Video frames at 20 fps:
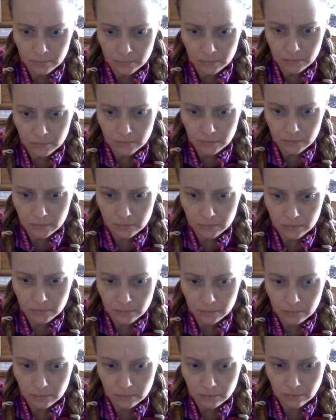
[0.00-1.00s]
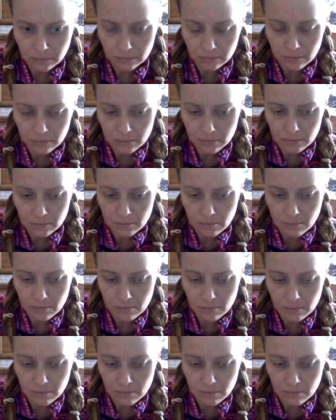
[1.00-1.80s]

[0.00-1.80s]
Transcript: [no speech]